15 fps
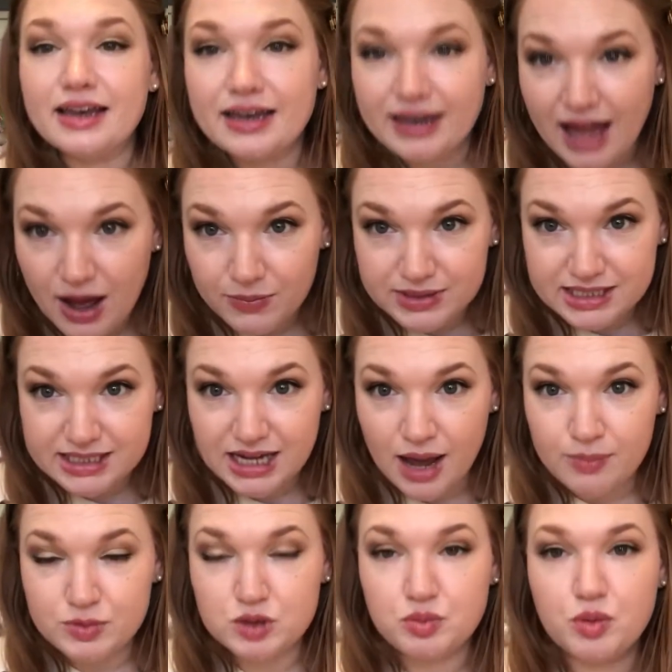Now it's
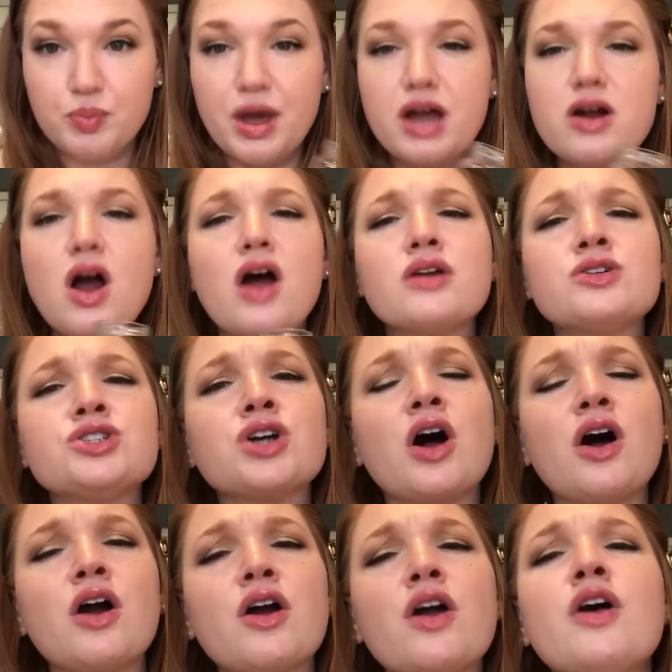time to prepare our
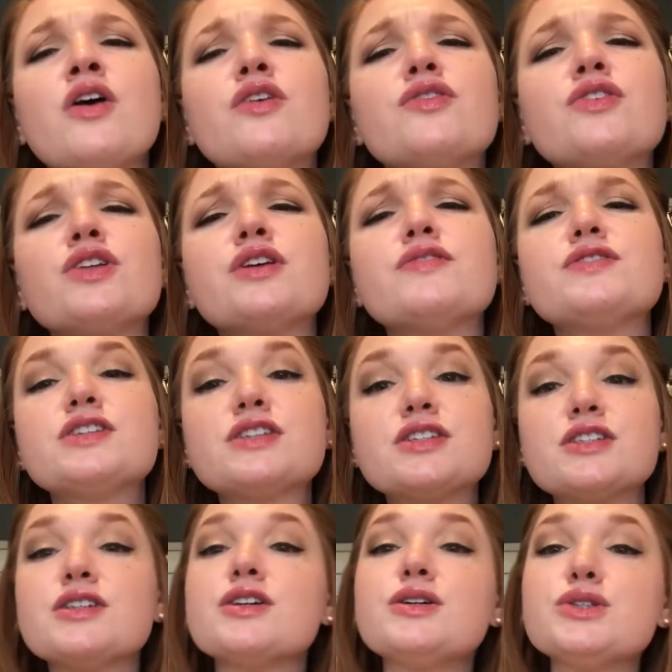jar full of
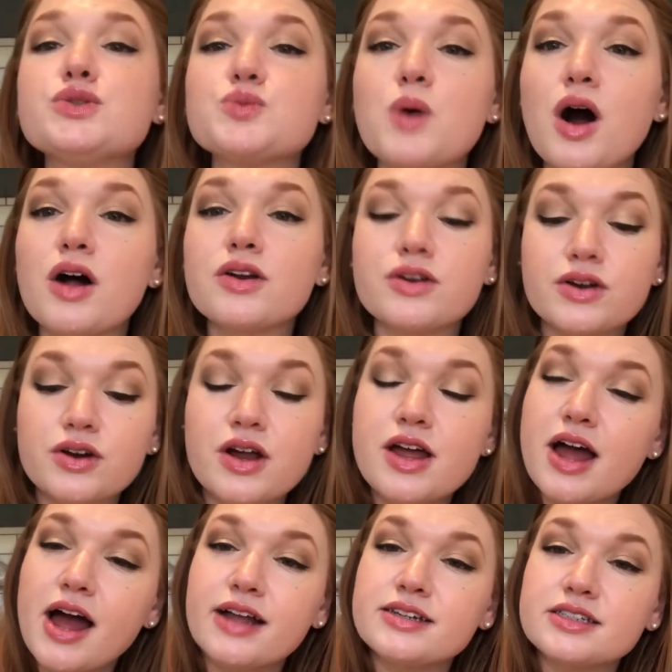distilled water
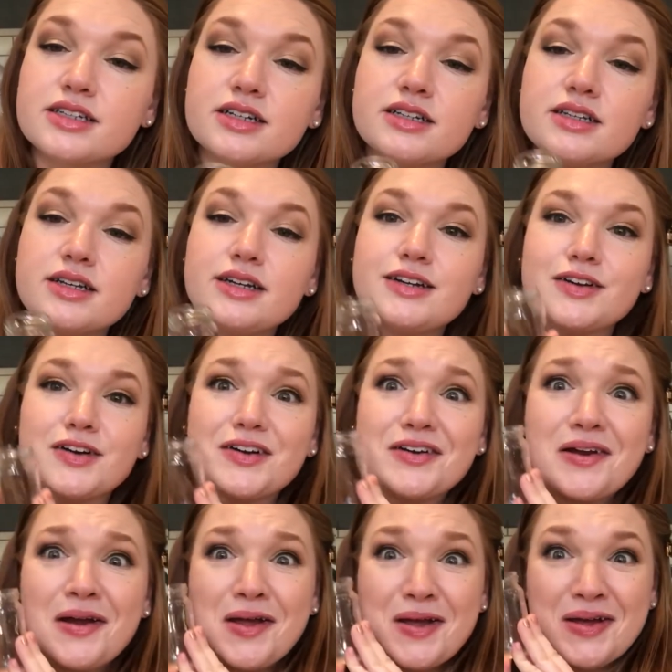and
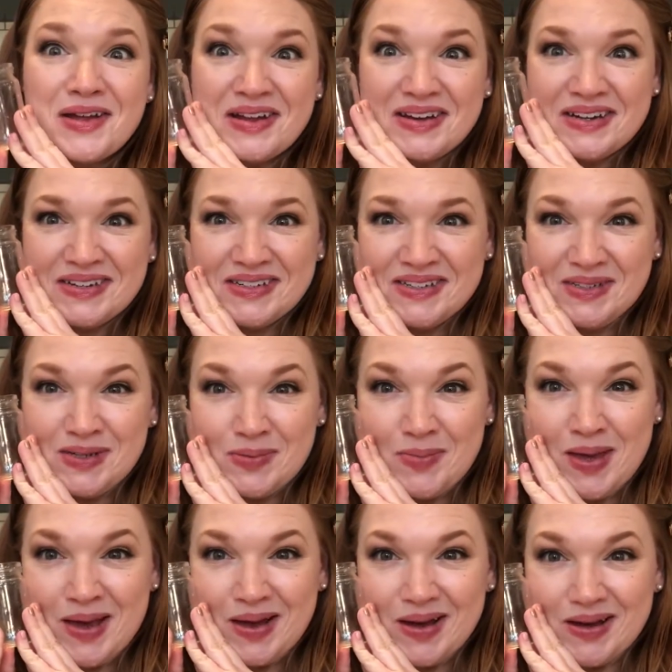glitter to
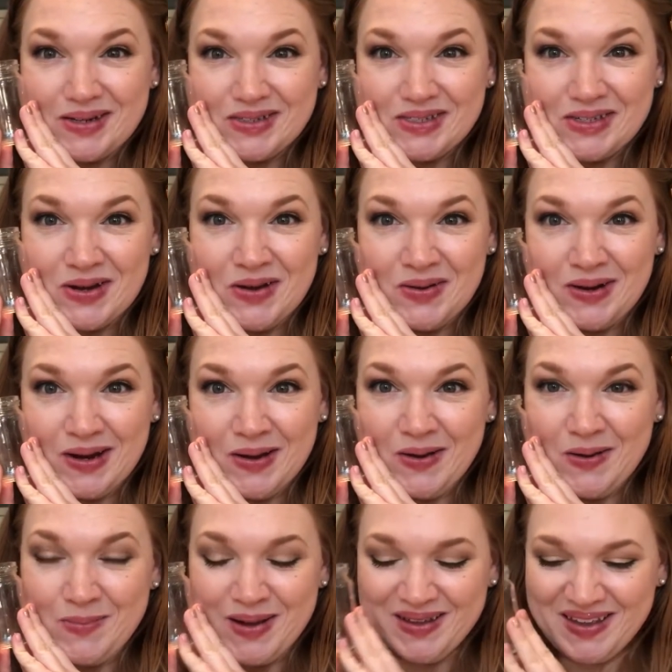make our snow globe.